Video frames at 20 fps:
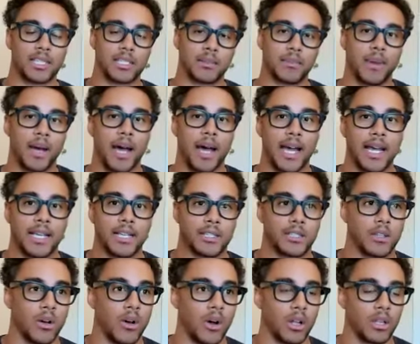
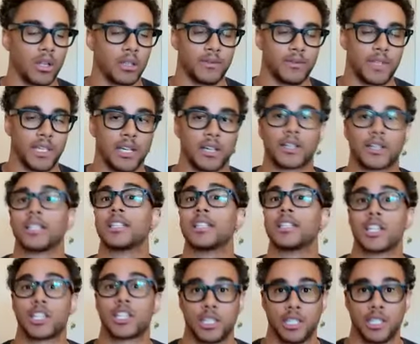maximize all of their
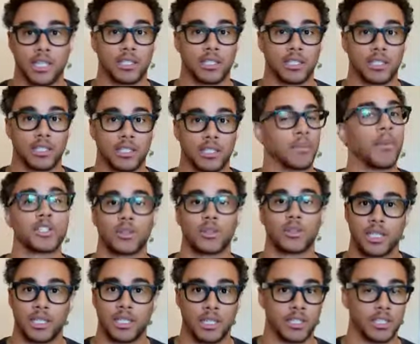conditioning, their
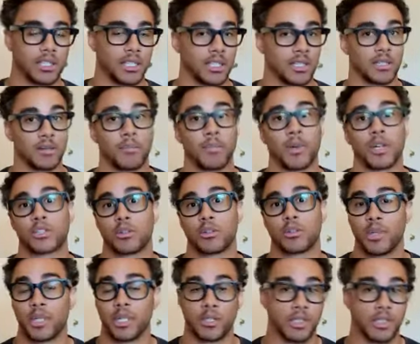muscle conditioning, their
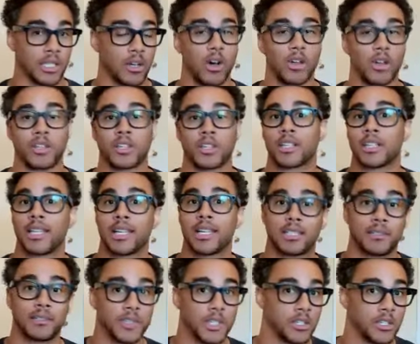muscle building, all their
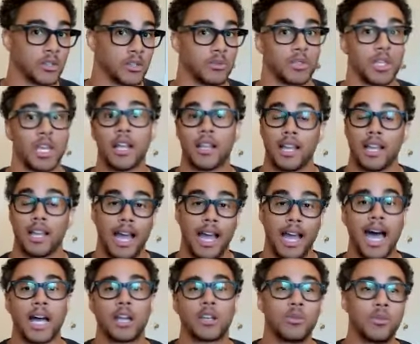connective tissues? Like,
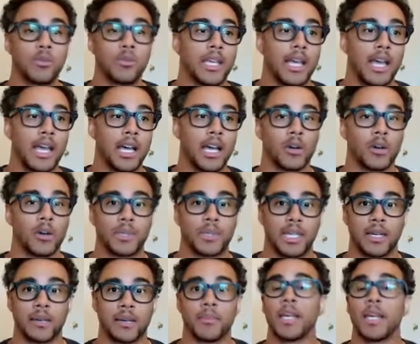how do we
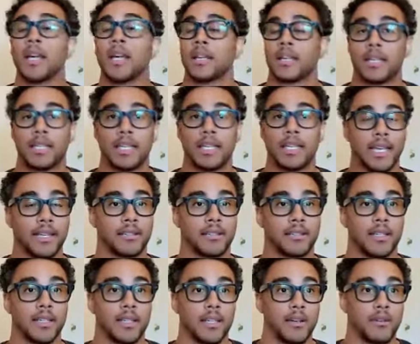help them
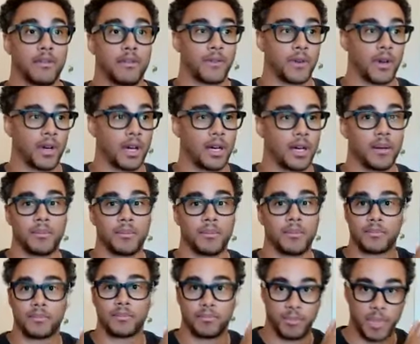get
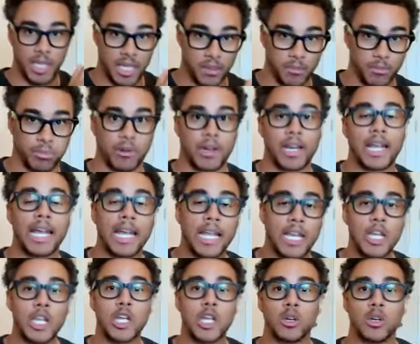from being
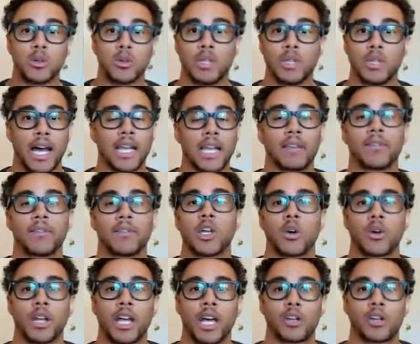brand new, not even
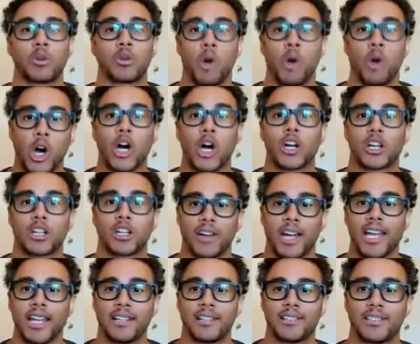knowing how to walk,
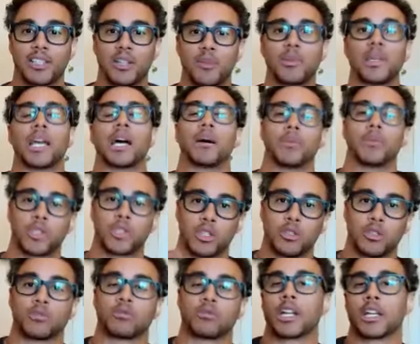right, to be able
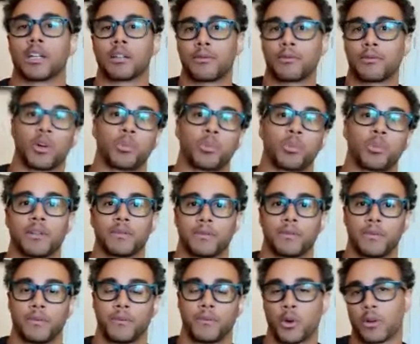to running a
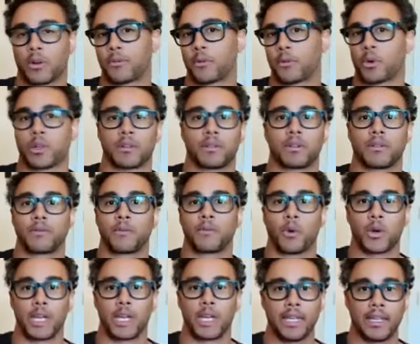
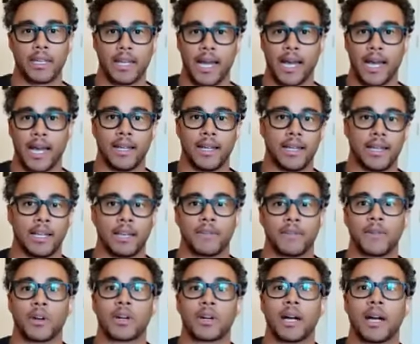4.4440 at an
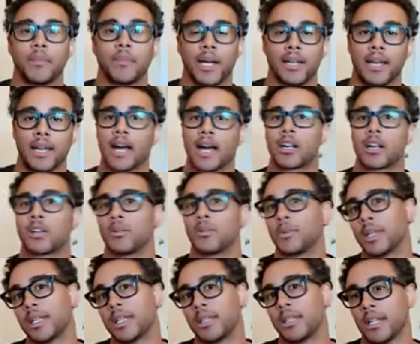NFL combine? How
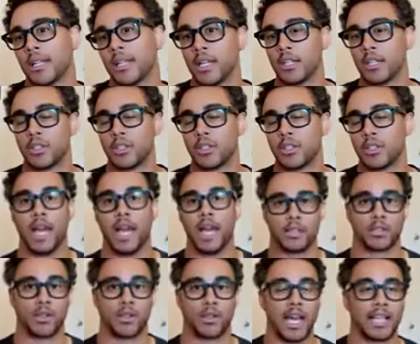can we do
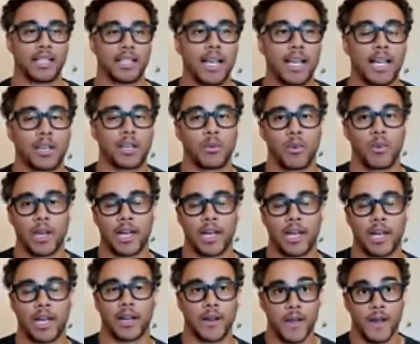that? So that's kind of
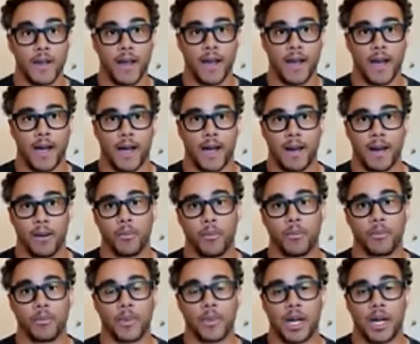where
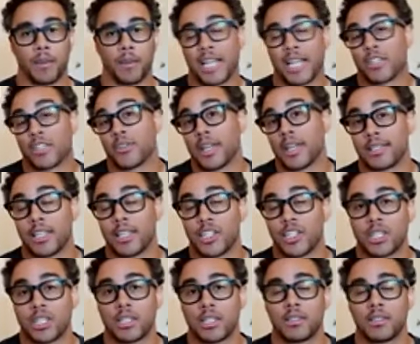I
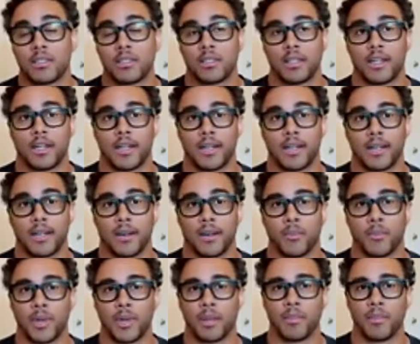transitioned
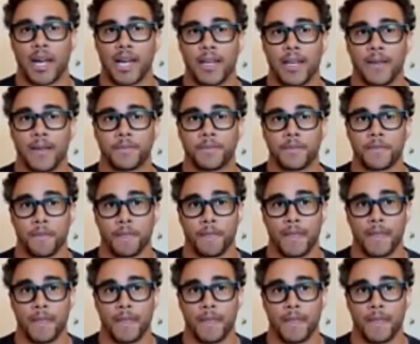when my